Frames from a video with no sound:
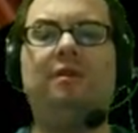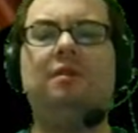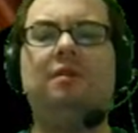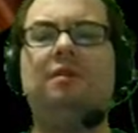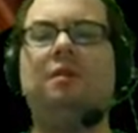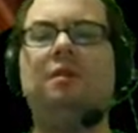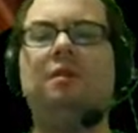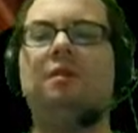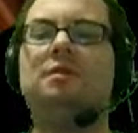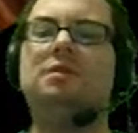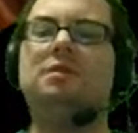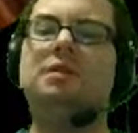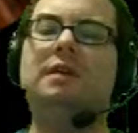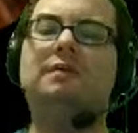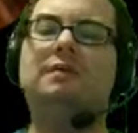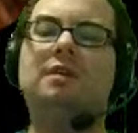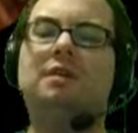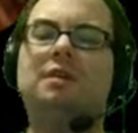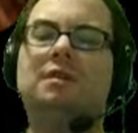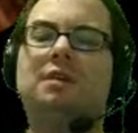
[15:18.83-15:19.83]
Did you say
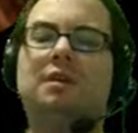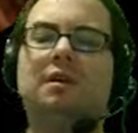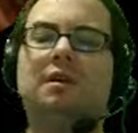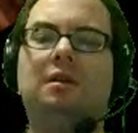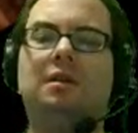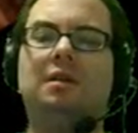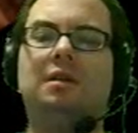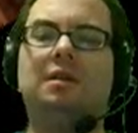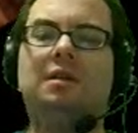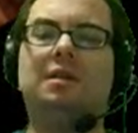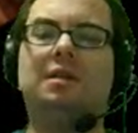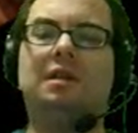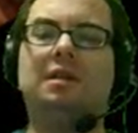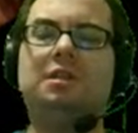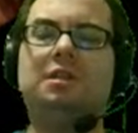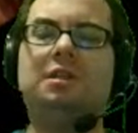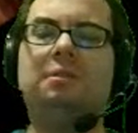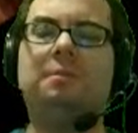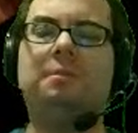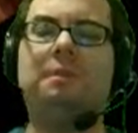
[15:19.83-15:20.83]
Tifa? Tifa
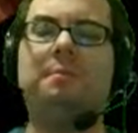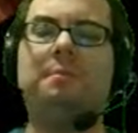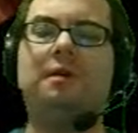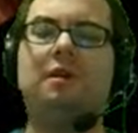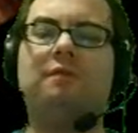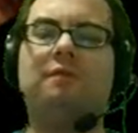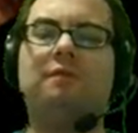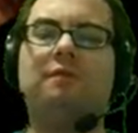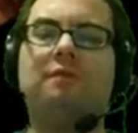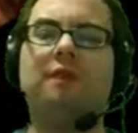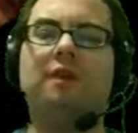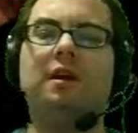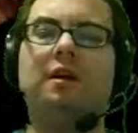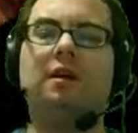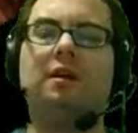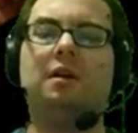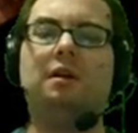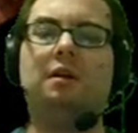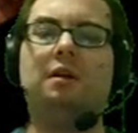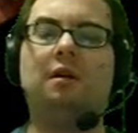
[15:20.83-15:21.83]
has a good sense.
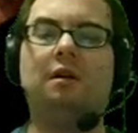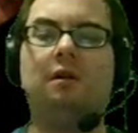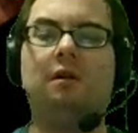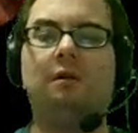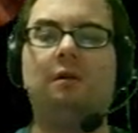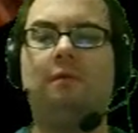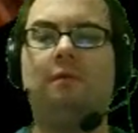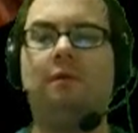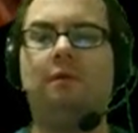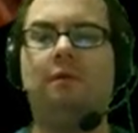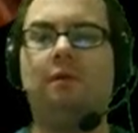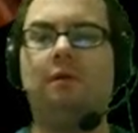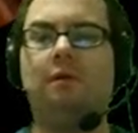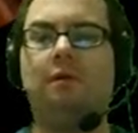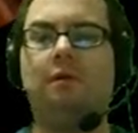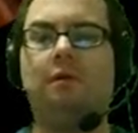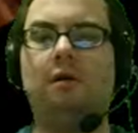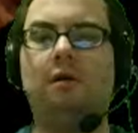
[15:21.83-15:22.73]
She'll be a powerful fighter.